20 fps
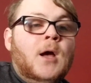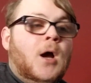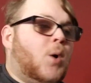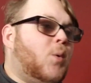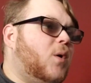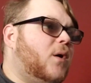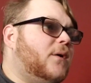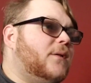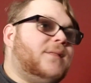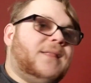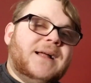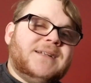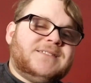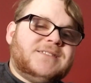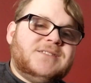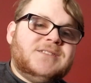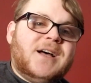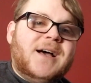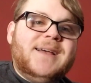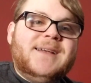Well,
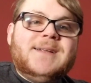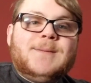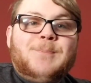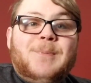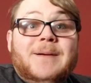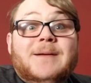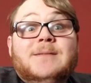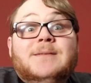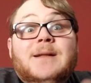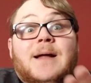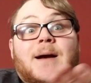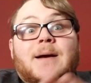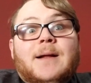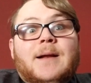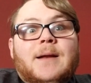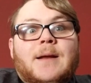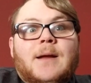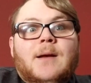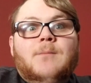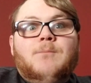that's nice, but it's not
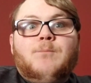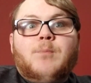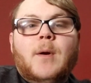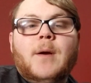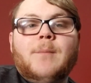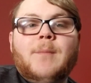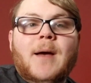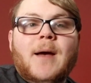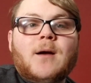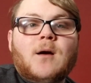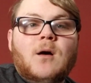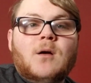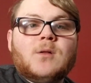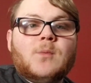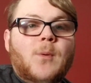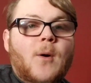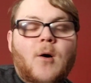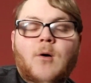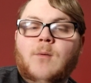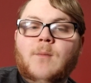going to bring back all the
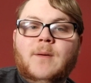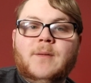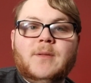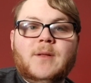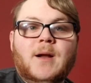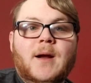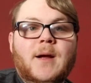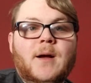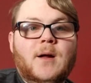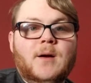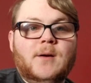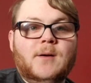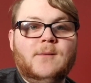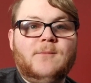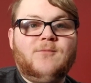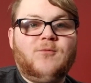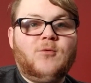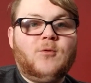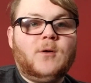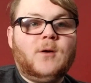Pokemon that I
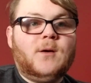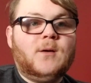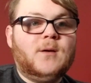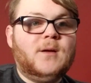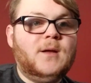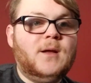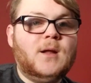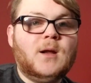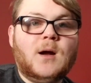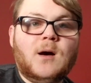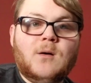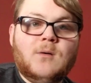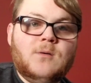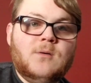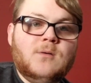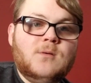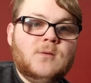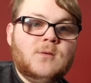hunted for, you know?